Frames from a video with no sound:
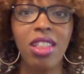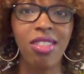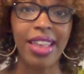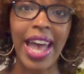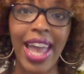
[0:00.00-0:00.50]

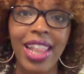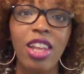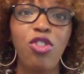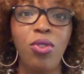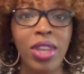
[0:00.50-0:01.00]
inside
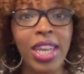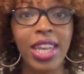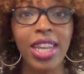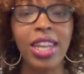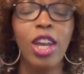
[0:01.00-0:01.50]
that you
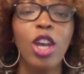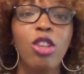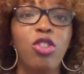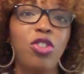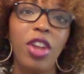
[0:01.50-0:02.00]
need
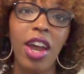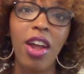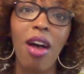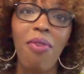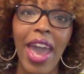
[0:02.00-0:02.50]
to start
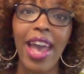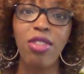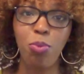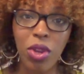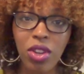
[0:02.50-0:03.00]
off
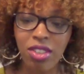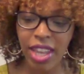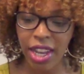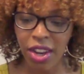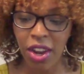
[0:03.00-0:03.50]
as a beauty
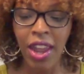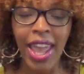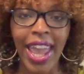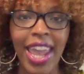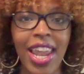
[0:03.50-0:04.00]
tainer.
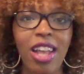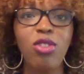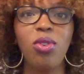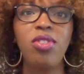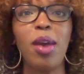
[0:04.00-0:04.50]
And I'll
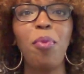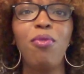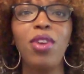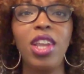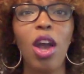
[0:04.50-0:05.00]
do a separate
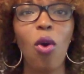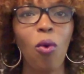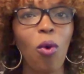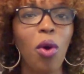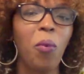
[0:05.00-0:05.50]
video
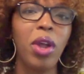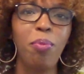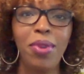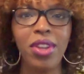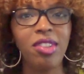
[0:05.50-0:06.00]
on what a
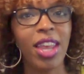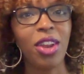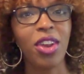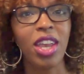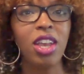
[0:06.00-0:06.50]
beauty
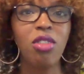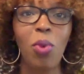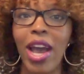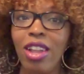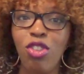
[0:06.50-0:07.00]
tainer is,
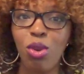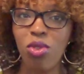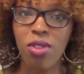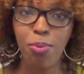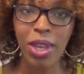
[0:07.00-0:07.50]
why I
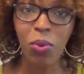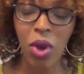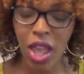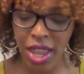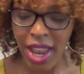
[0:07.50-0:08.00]
chose to be
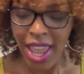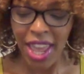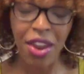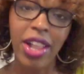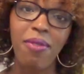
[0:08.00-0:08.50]
one,
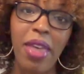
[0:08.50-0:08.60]
and all of